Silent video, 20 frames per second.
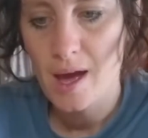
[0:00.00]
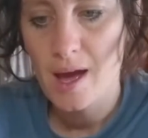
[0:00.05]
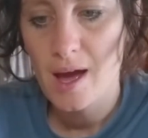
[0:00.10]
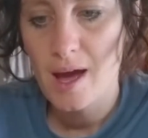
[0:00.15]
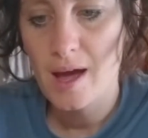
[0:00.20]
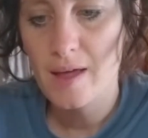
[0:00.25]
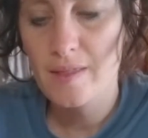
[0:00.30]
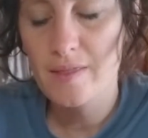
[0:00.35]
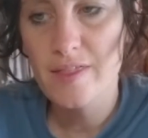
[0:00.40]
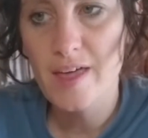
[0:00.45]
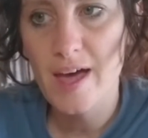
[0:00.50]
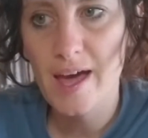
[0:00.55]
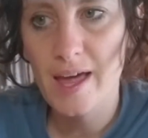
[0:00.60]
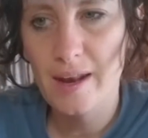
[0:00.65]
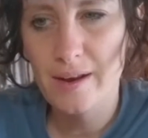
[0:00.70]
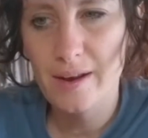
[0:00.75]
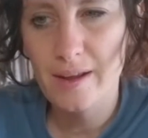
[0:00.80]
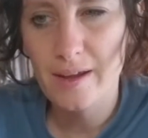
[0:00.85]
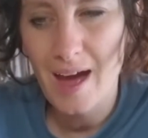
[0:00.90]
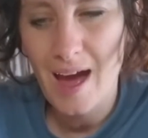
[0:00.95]
and
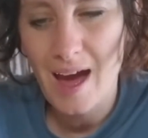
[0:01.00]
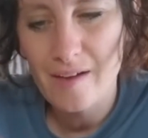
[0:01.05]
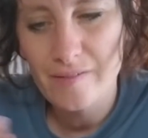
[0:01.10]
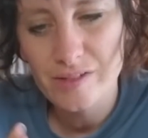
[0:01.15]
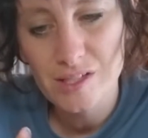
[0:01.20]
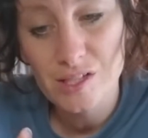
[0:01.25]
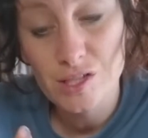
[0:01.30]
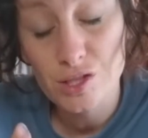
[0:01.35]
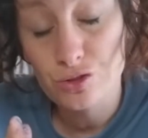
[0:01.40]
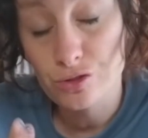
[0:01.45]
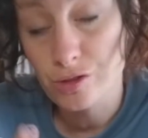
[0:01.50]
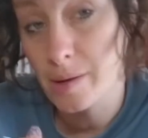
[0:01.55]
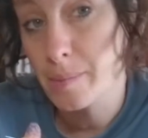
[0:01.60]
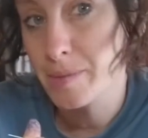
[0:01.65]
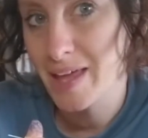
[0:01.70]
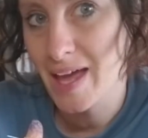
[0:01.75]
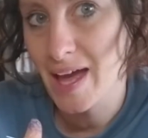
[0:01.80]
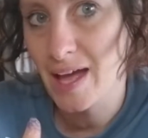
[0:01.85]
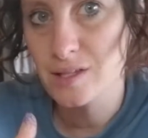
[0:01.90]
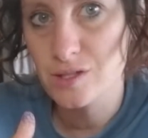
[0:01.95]
then having to
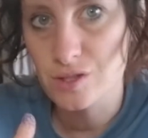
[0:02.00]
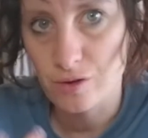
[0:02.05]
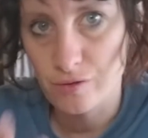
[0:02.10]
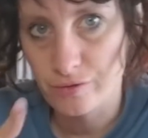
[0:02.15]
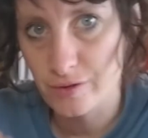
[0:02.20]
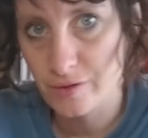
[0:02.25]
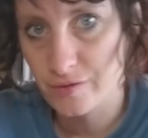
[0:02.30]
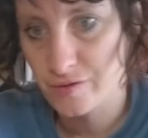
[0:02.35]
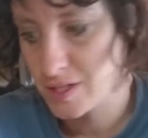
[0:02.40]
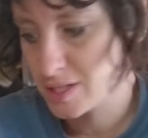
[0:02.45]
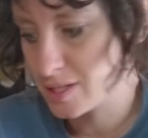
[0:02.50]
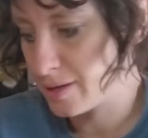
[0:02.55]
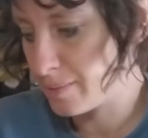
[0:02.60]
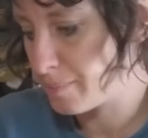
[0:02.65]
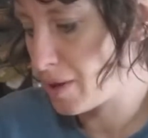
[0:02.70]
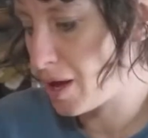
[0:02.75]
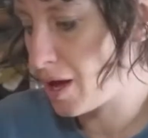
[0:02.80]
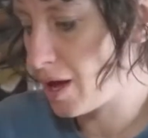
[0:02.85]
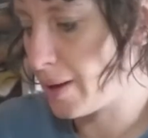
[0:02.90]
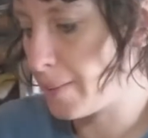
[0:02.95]
trim the end off with
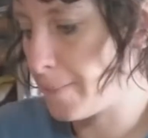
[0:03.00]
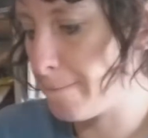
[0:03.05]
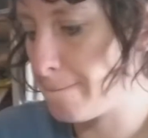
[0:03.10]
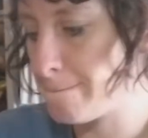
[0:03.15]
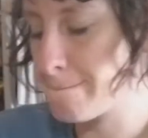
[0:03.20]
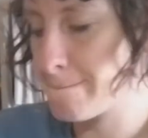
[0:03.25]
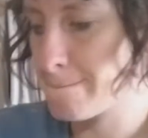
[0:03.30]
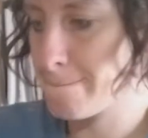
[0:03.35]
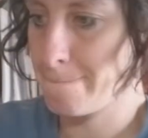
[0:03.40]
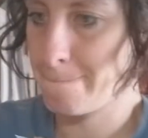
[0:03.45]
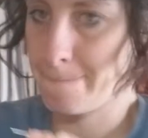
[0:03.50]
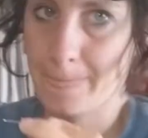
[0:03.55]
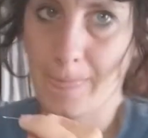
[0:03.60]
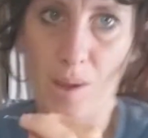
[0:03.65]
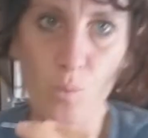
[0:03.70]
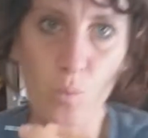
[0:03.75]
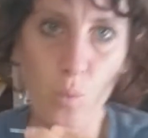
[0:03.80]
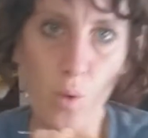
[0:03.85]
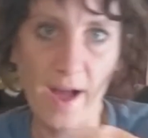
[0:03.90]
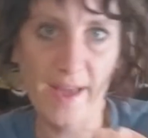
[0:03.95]
some
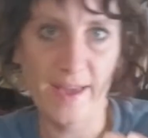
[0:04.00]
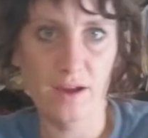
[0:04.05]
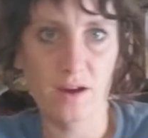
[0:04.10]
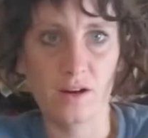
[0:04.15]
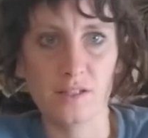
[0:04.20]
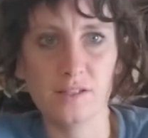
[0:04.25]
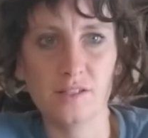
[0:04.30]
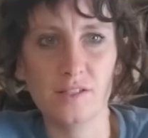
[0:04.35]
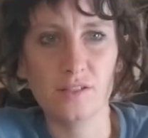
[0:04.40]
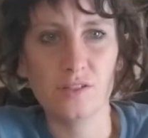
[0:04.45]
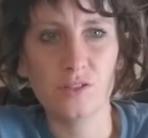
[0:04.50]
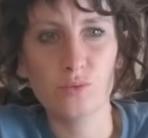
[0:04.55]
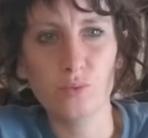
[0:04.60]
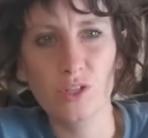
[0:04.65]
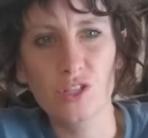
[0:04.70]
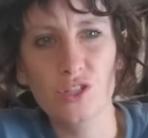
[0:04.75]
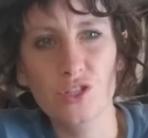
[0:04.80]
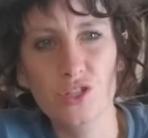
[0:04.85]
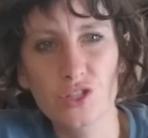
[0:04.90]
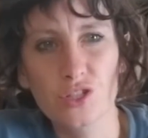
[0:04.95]
wire cutters,
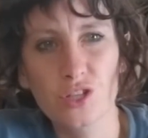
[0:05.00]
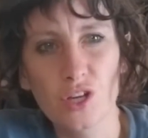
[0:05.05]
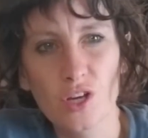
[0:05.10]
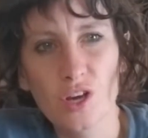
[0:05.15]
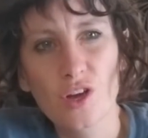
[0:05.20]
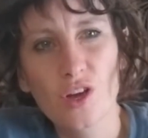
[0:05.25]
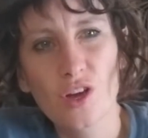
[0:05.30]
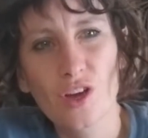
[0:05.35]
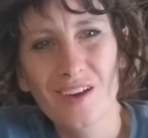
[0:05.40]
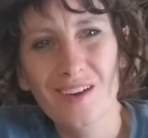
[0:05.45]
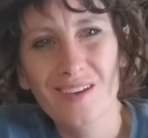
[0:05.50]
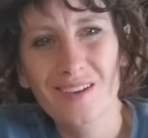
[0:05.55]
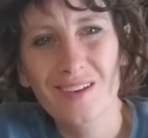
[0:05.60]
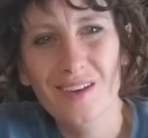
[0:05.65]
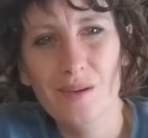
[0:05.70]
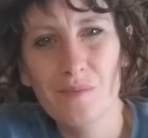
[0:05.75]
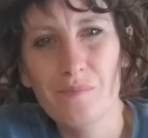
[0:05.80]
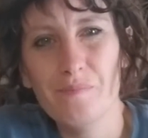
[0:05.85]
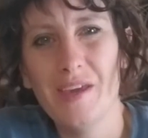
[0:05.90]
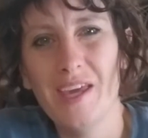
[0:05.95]
which
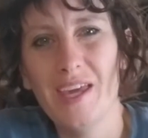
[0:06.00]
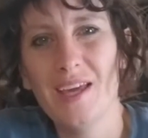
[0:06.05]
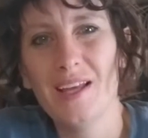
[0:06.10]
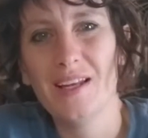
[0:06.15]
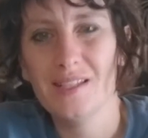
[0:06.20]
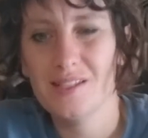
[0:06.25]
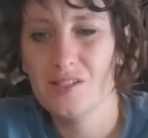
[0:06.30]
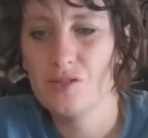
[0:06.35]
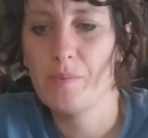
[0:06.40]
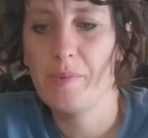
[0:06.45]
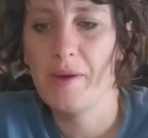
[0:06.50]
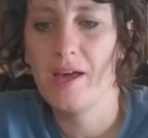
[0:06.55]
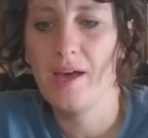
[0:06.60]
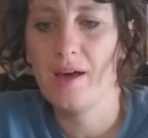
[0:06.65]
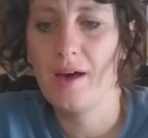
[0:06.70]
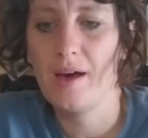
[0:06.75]
can be a little bit